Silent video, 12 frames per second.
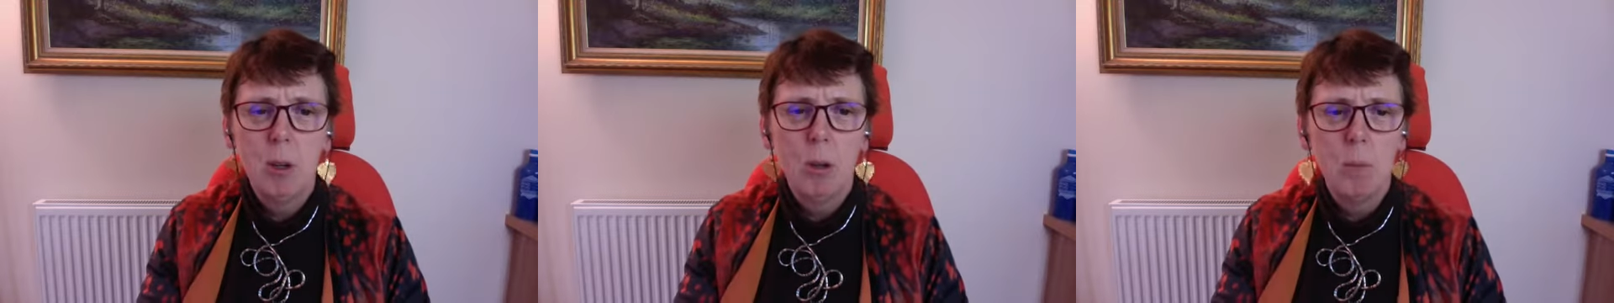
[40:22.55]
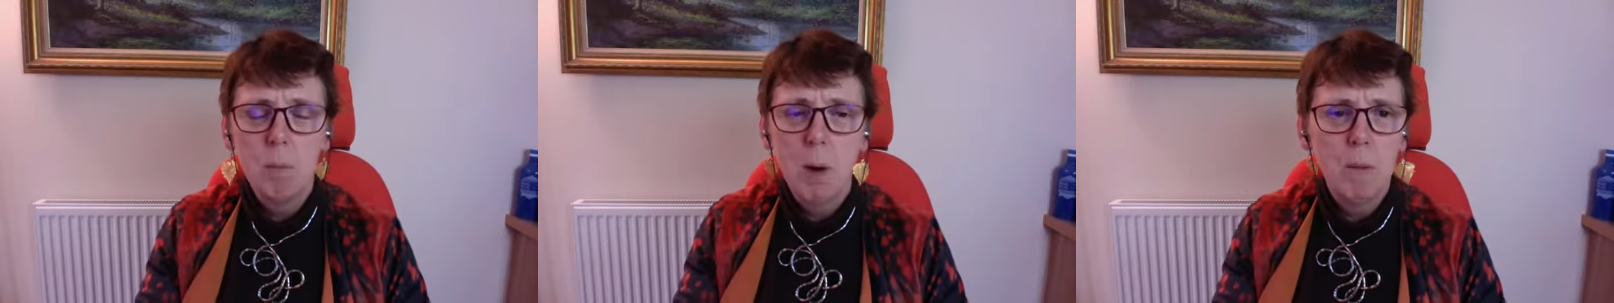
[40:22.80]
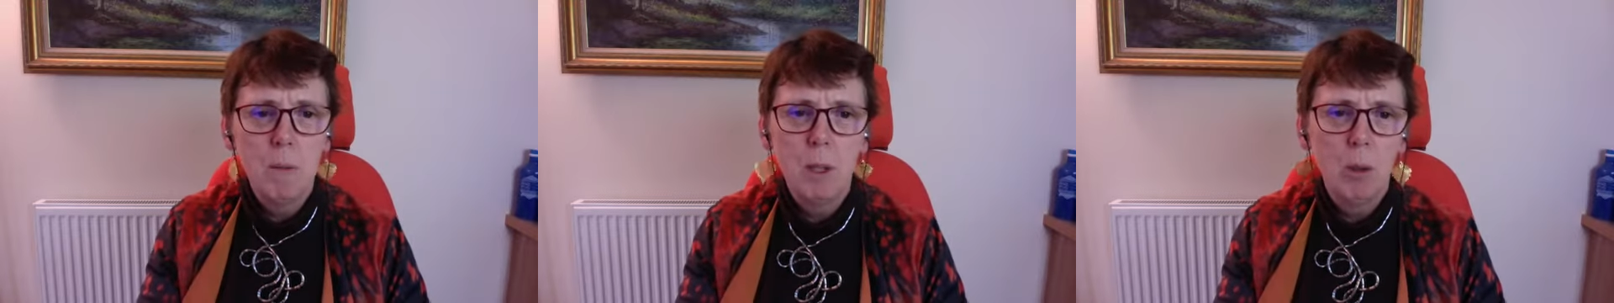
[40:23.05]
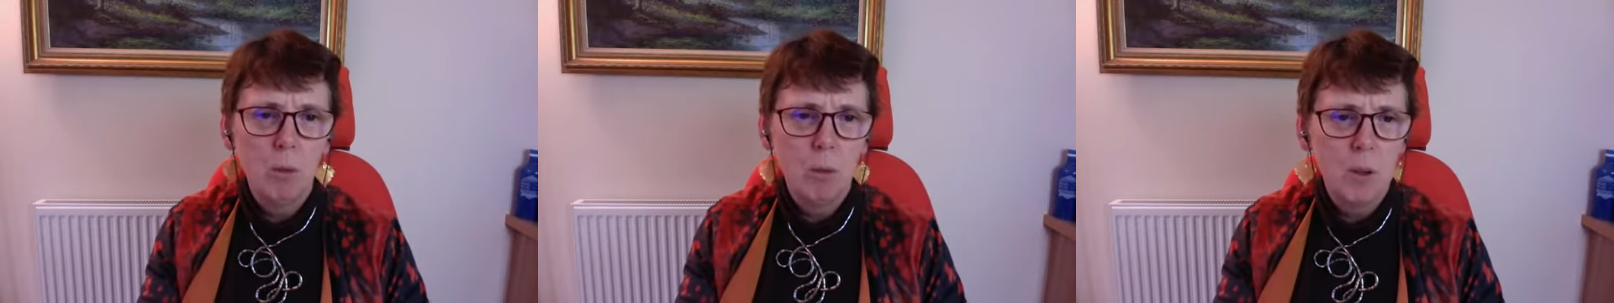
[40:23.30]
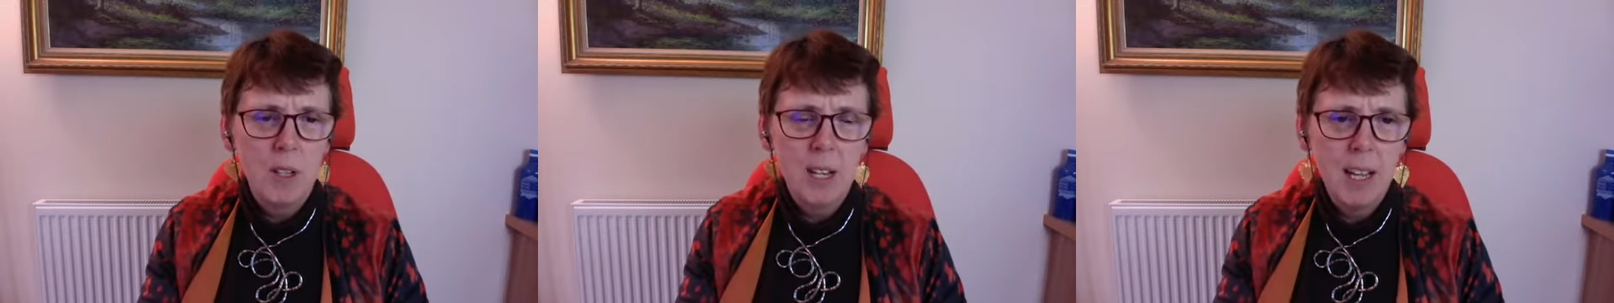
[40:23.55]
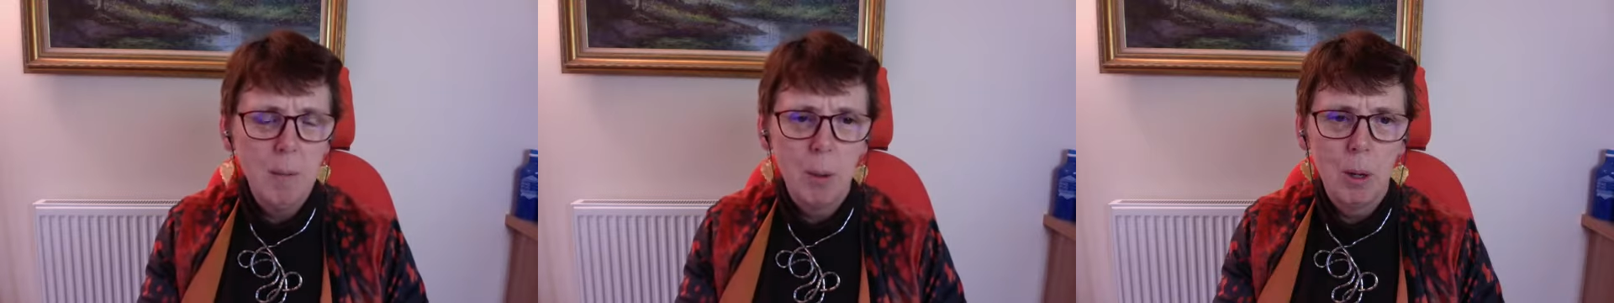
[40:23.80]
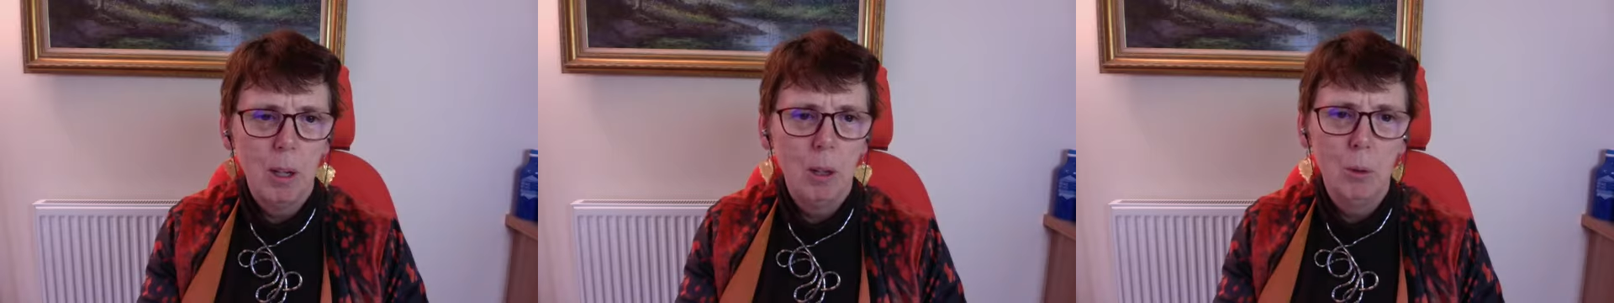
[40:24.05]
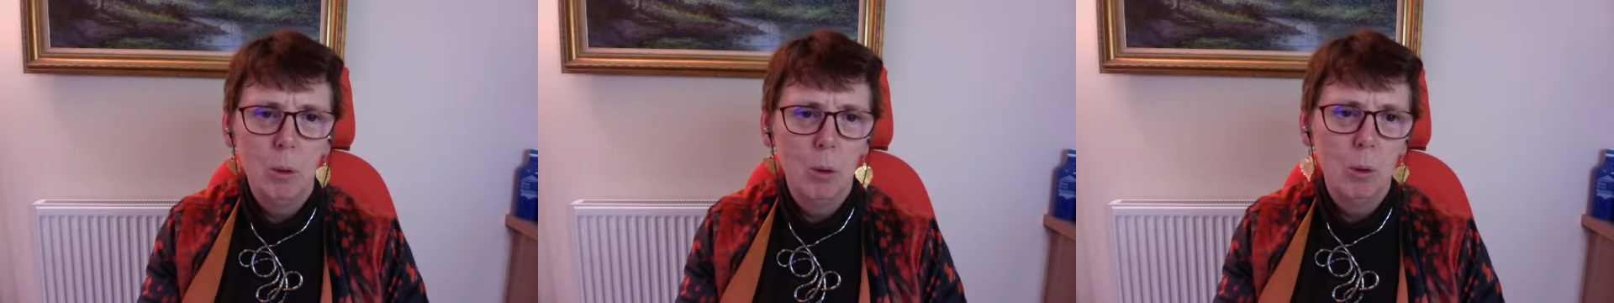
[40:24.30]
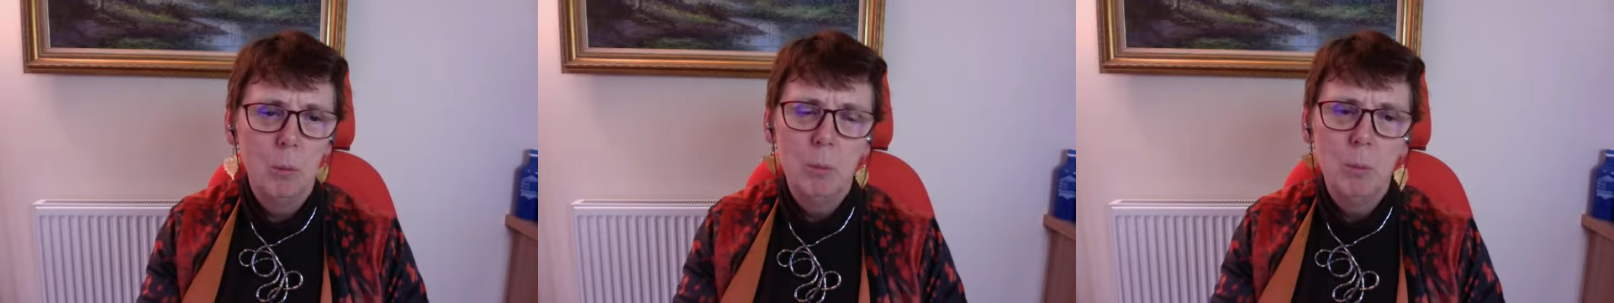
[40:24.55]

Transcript: or mowing the lawn for a neighbor, or